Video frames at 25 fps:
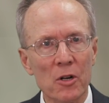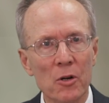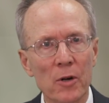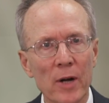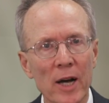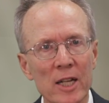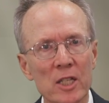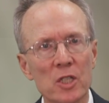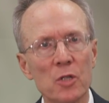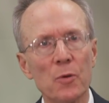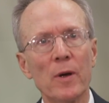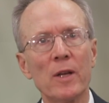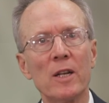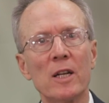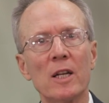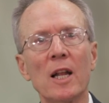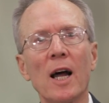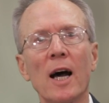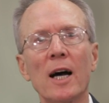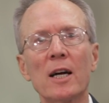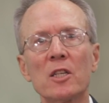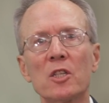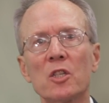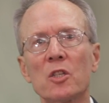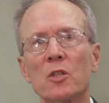graduated
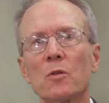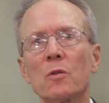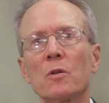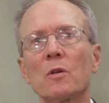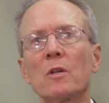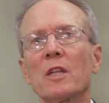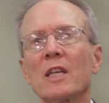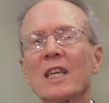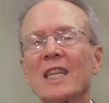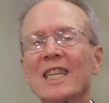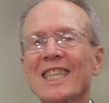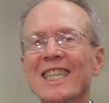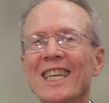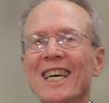high school in